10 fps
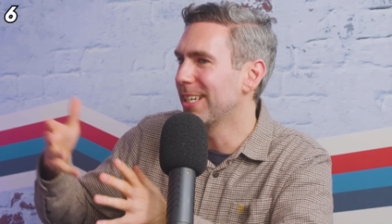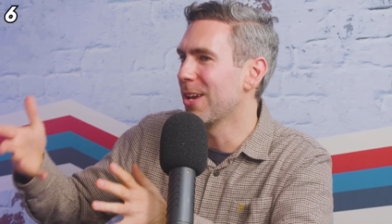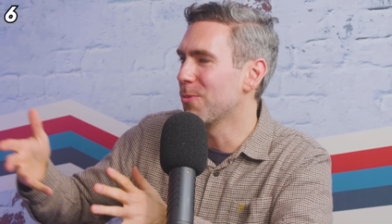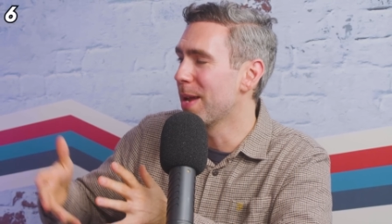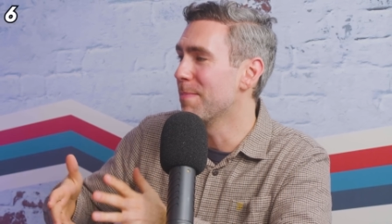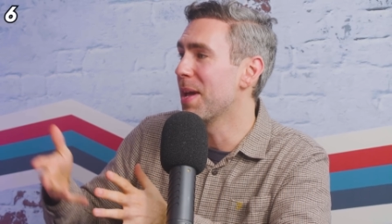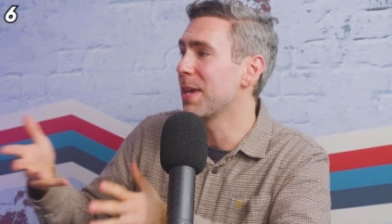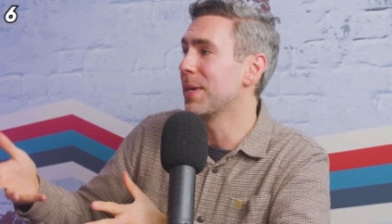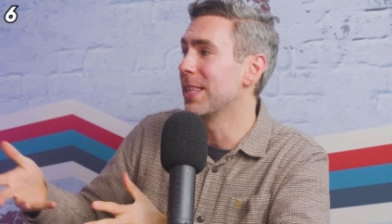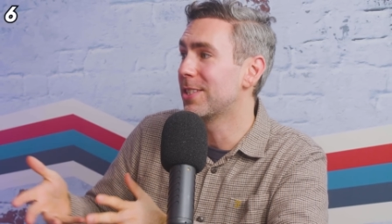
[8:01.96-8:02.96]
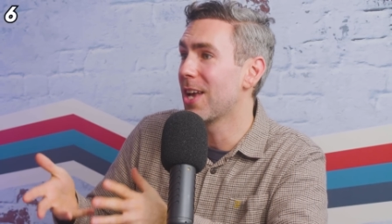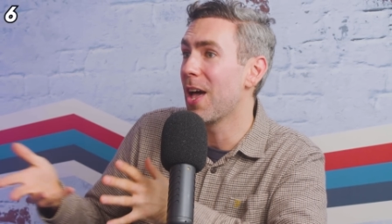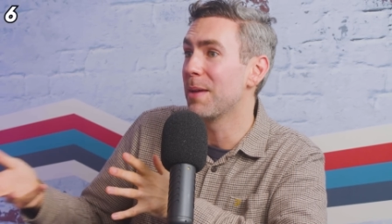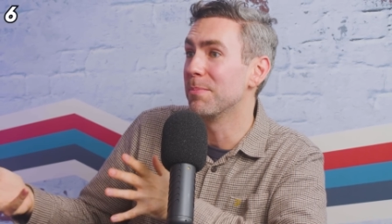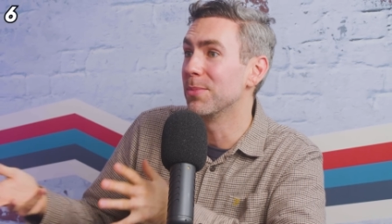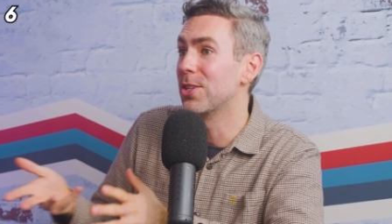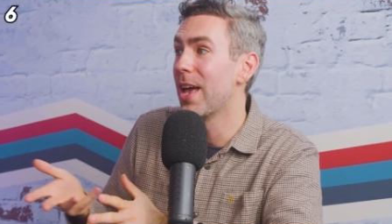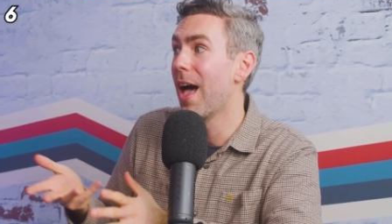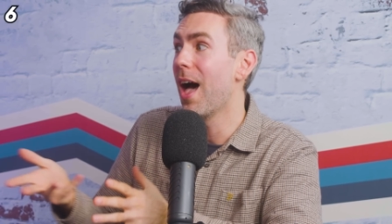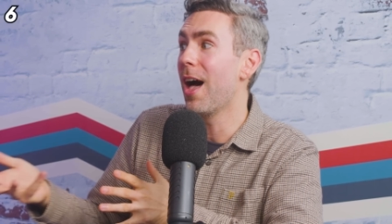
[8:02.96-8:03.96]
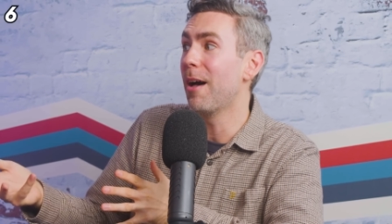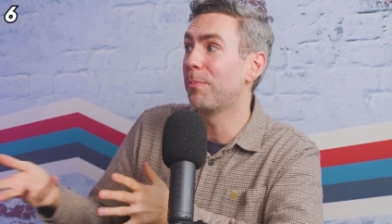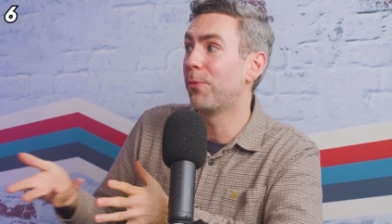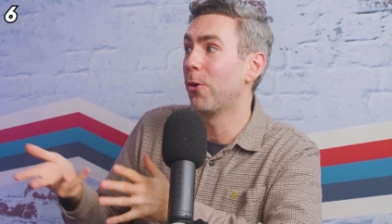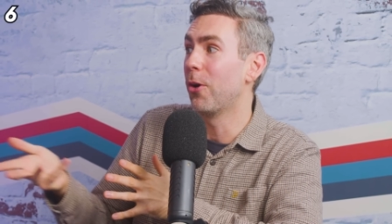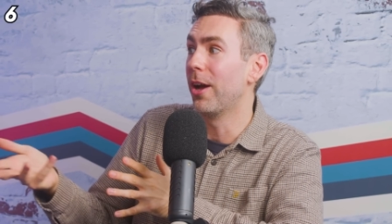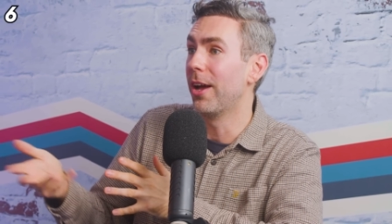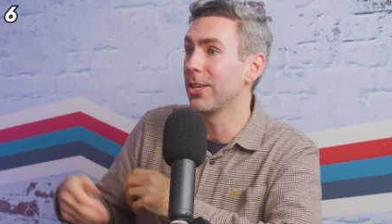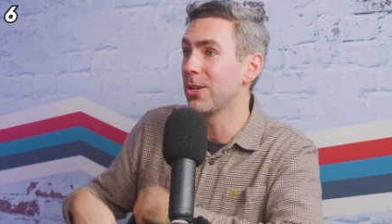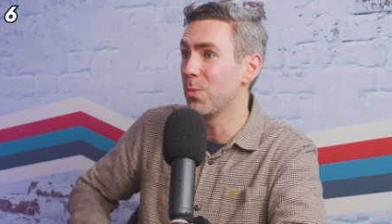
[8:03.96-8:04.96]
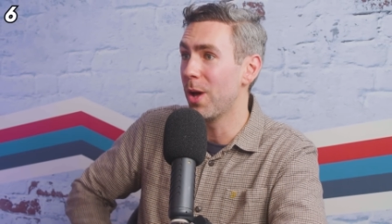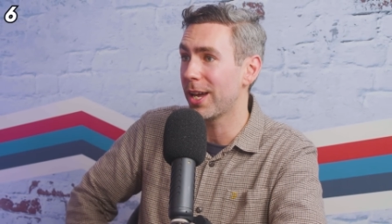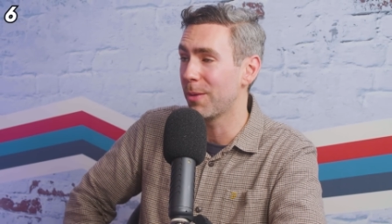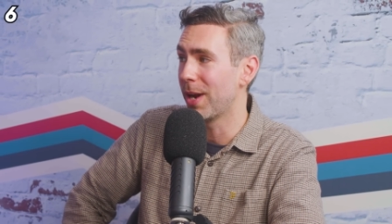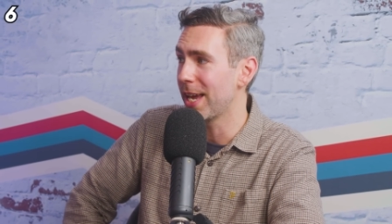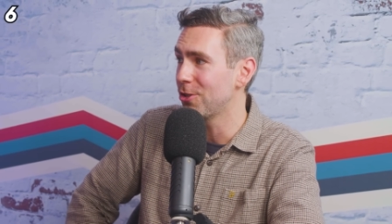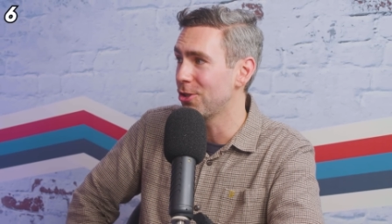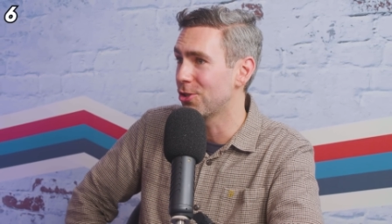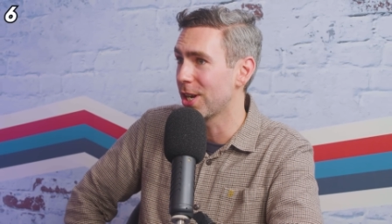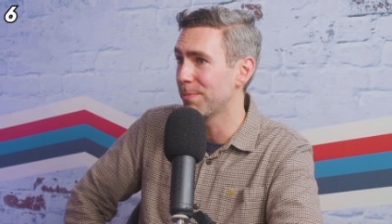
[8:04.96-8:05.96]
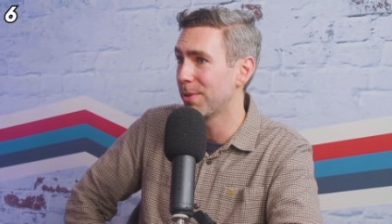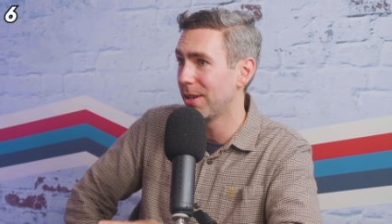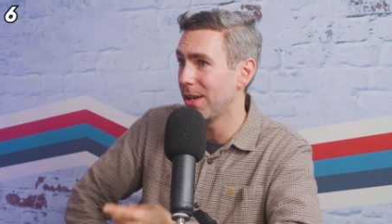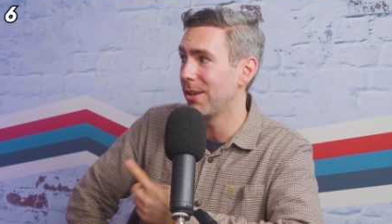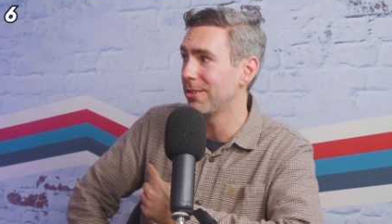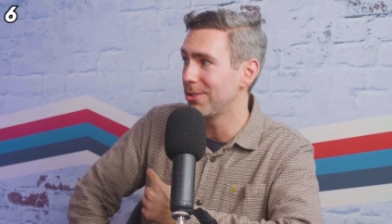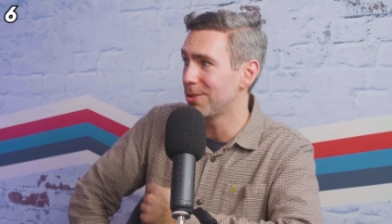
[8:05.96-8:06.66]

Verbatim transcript: you know, when maybe the time's up for a new working relationship, oh, New